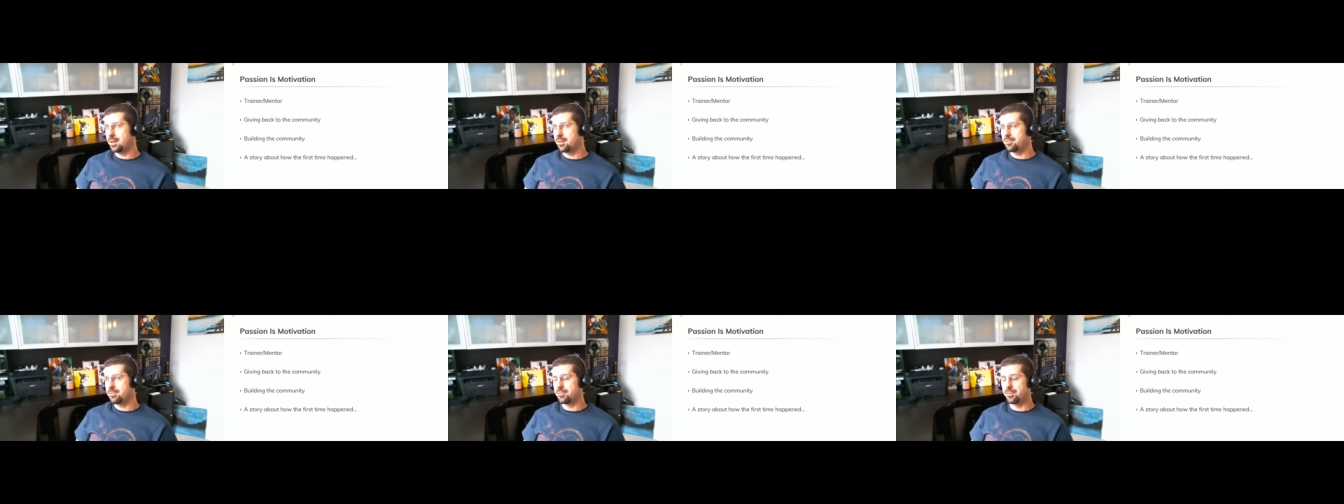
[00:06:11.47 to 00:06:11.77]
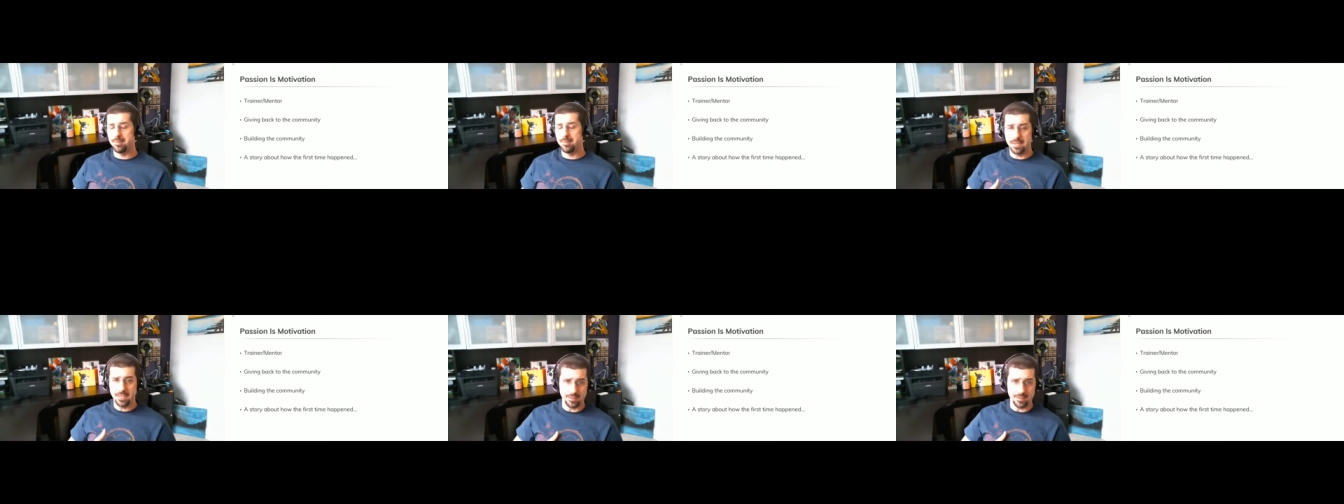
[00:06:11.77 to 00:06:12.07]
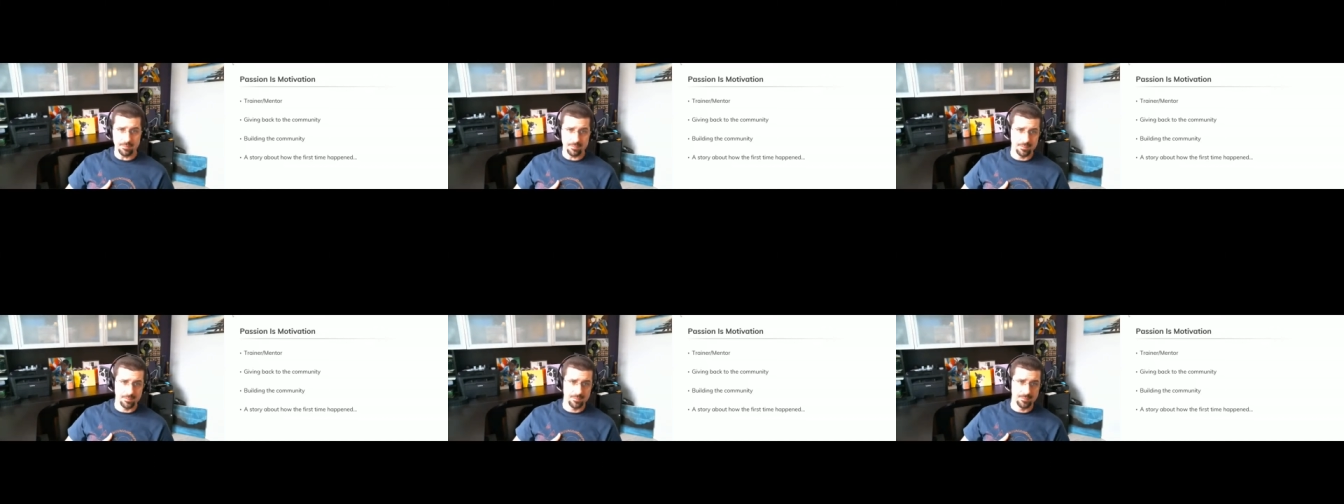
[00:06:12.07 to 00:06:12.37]
for
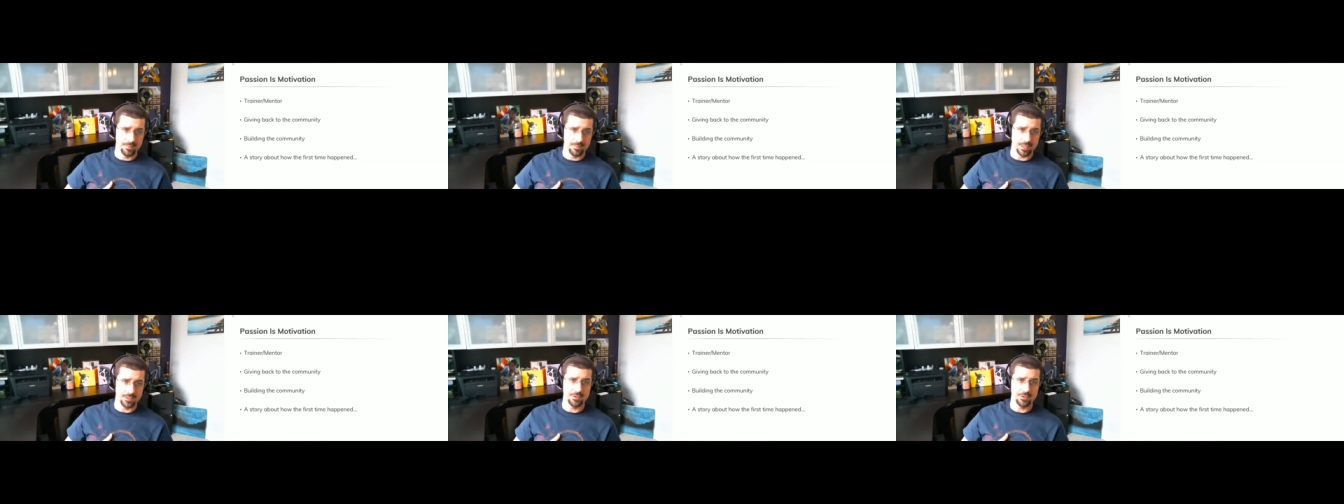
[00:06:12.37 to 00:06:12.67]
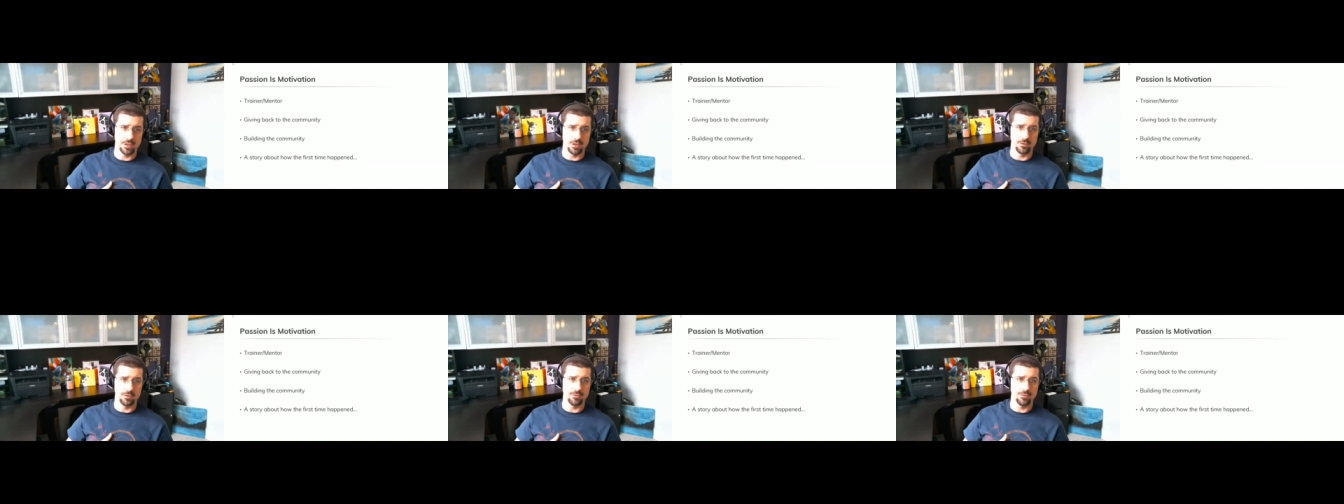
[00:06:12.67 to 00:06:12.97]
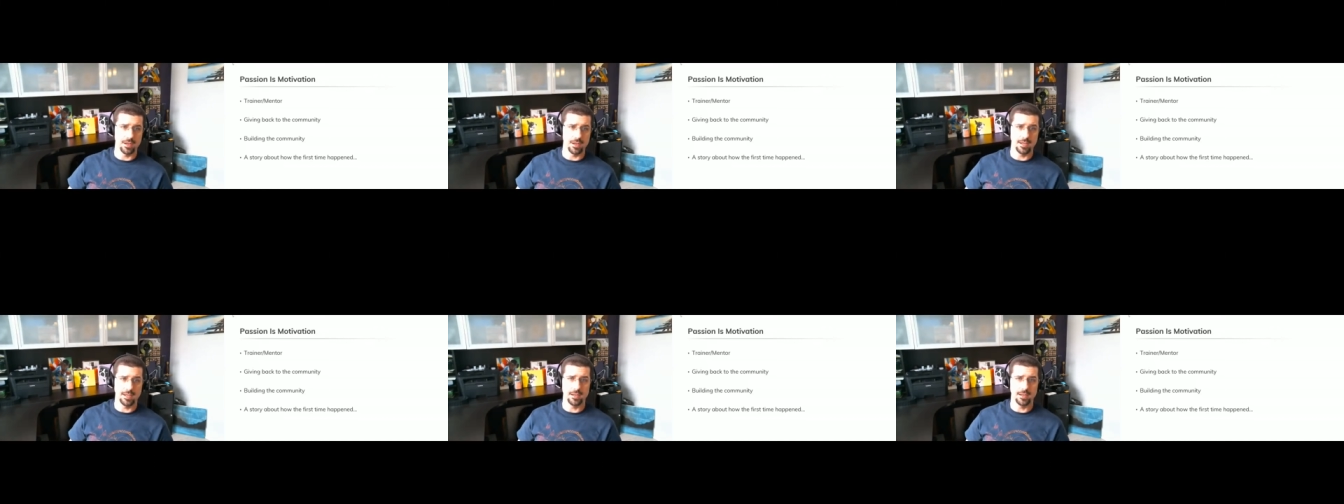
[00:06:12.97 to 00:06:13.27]
me, myself,
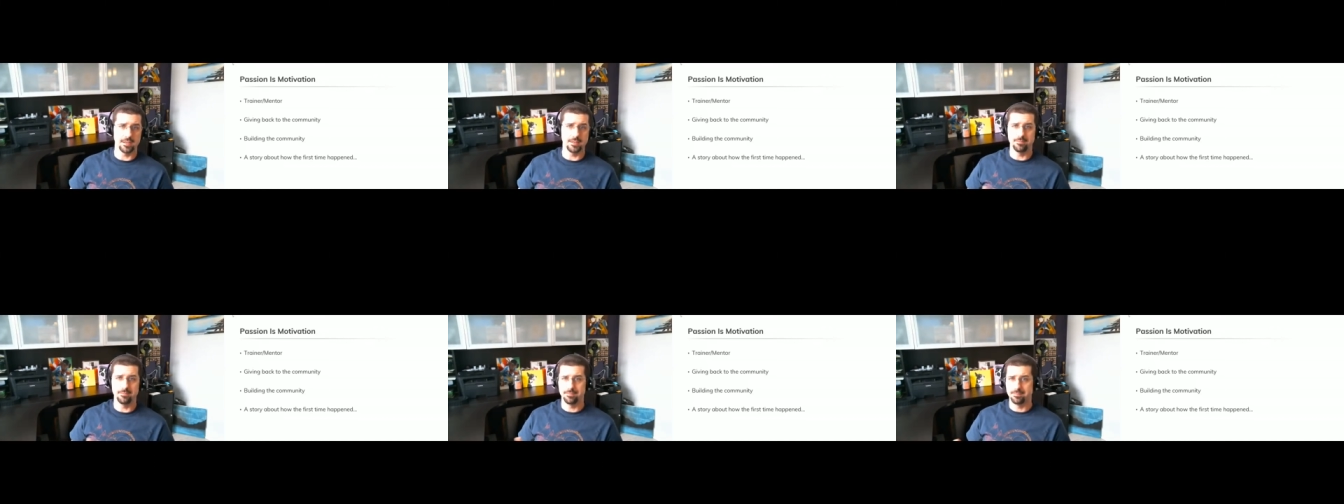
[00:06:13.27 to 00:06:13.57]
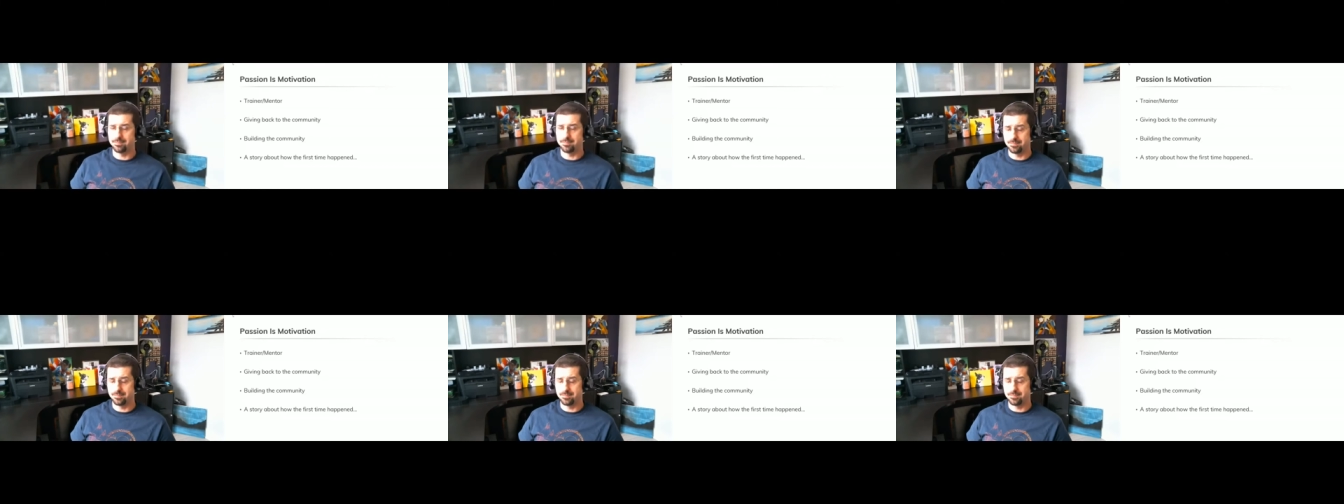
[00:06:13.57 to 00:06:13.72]
I, I